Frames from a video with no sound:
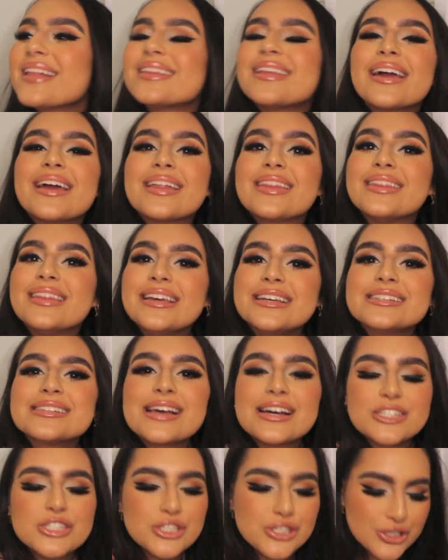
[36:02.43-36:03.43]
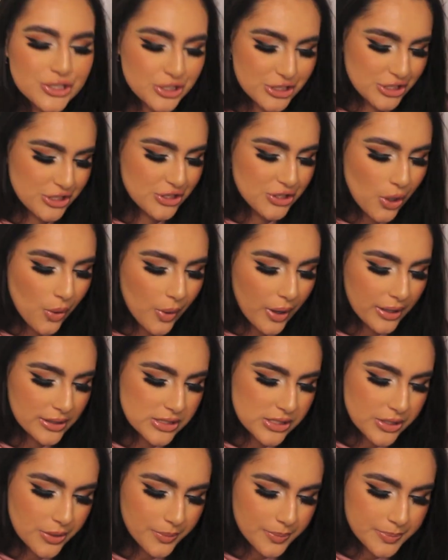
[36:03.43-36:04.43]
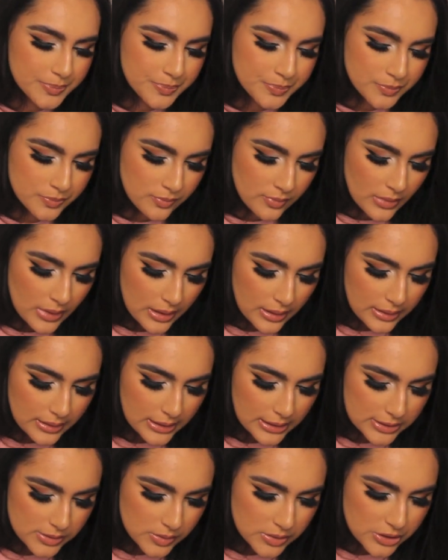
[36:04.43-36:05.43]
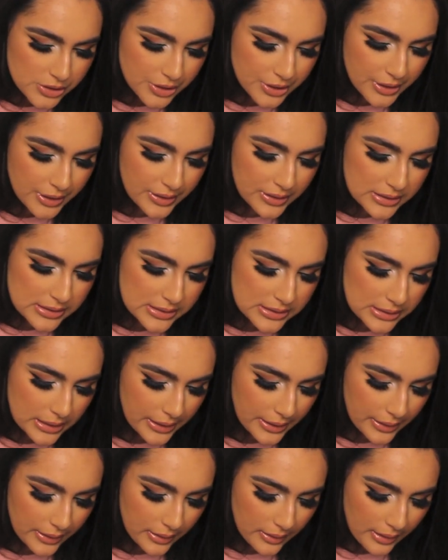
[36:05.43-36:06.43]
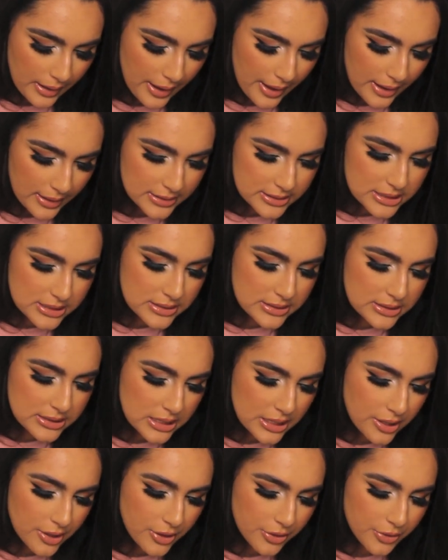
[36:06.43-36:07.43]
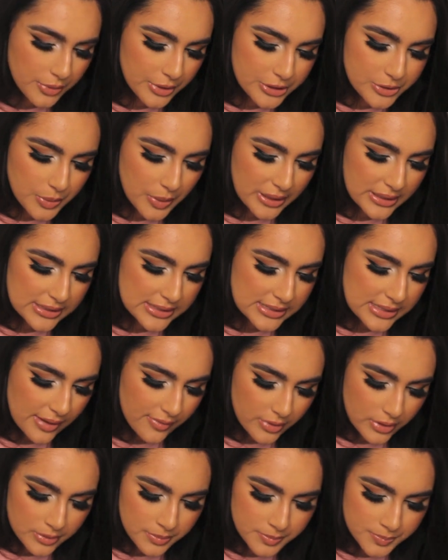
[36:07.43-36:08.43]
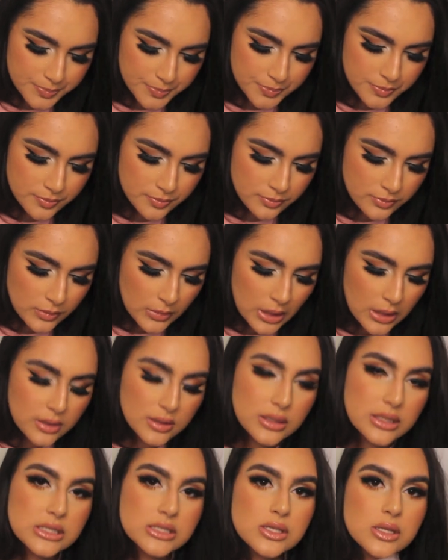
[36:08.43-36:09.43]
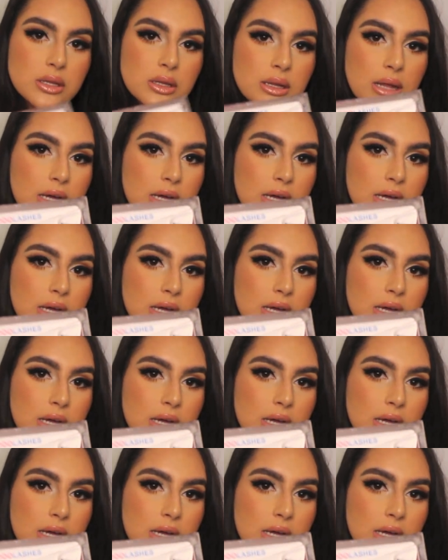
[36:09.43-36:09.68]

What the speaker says: Like, these lashes are just so good. So these ones are in the style D327. These are the